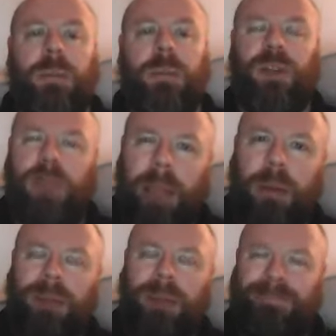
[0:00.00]
But
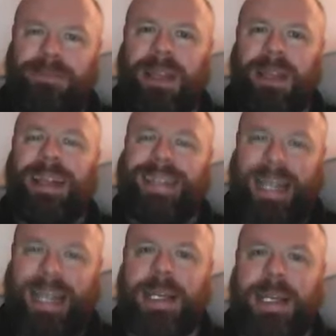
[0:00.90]
remember, the
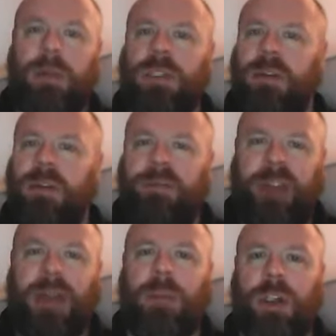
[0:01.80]
details
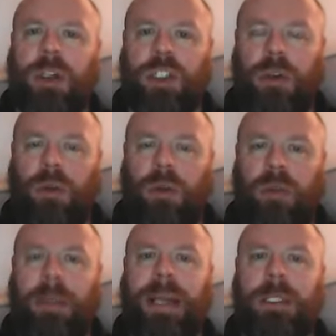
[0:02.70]
very much
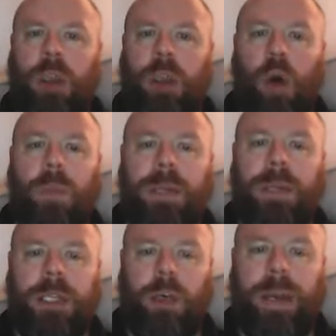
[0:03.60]
remains
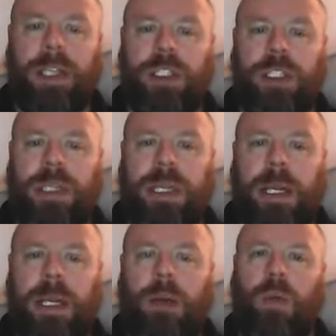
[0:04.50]
open to question
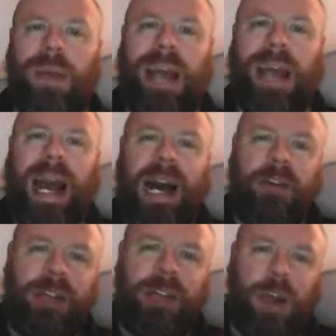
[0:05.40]
here. We
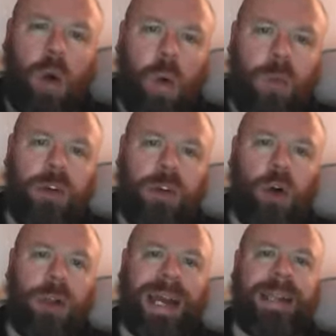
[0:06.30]
have the
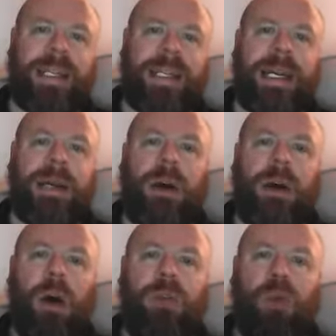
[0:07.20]
overall idea
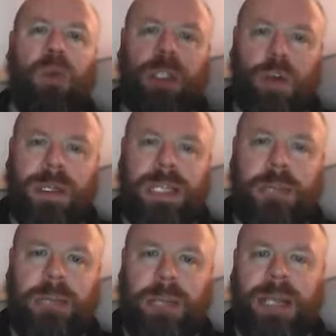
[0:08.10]
of what's going to
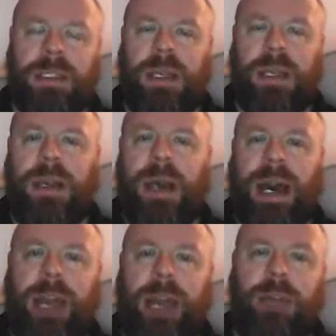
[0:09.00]
take place.
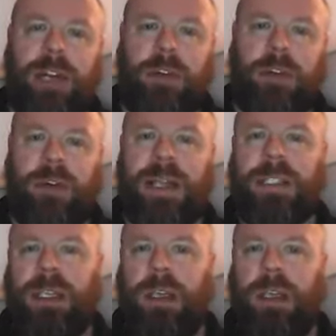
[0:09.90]
High
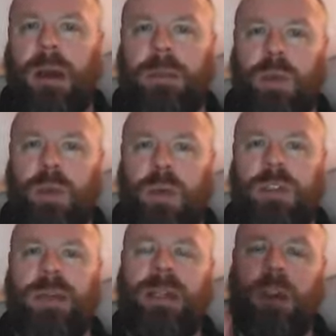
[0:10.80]
retrogrades up towards
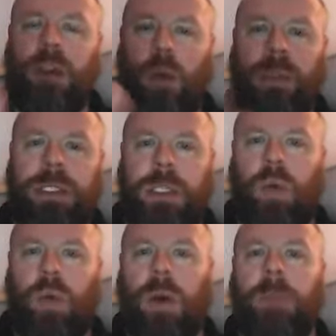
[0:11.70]
Greenland opens the
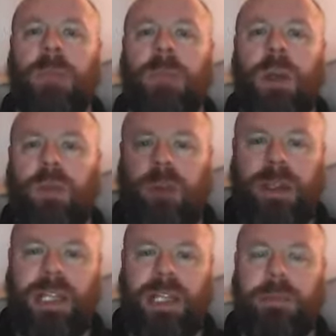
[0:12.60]
door. We've
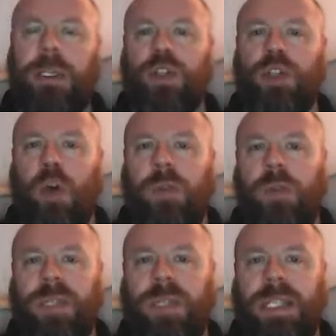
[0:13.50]
got the deepening trough
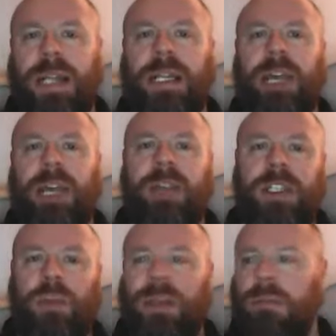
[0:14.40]
over Scandinavia.
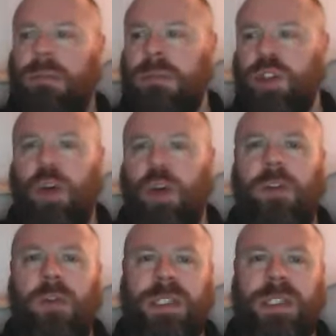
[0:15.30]
So with the trough
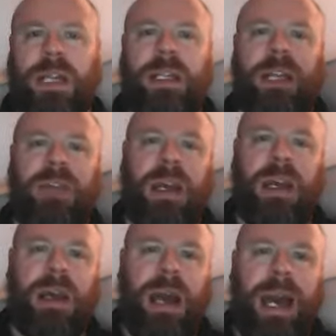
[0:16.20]
over Scandinavia,
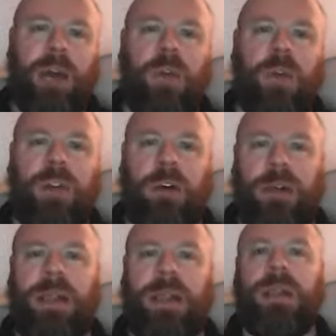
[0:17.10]
high over
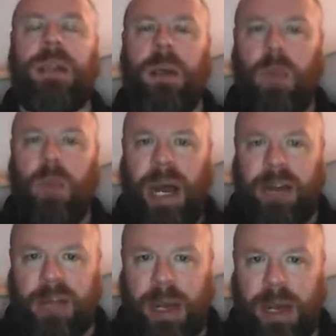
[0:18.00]
Greenland, we'll
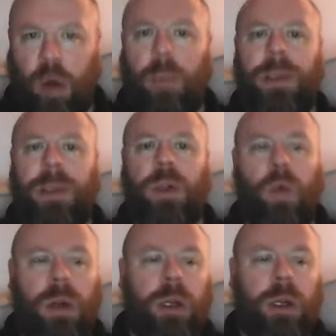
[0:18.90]
have an open
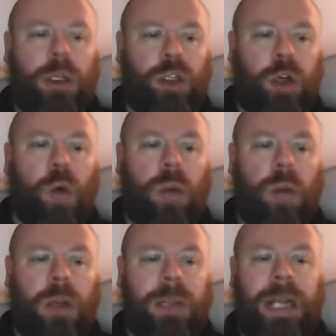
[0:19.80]
door to
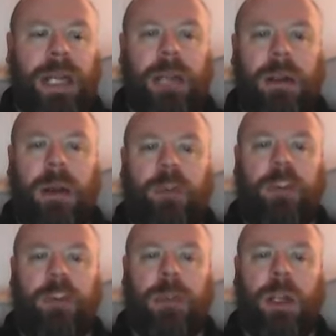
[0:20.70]
cold coming in
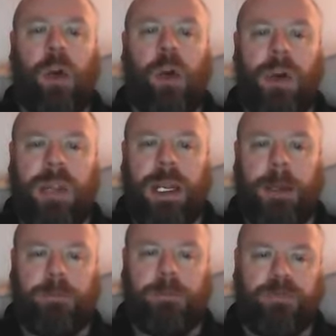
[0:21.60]
from the north
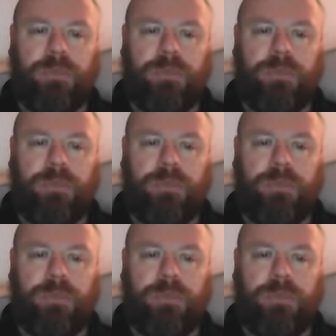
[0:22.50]
here.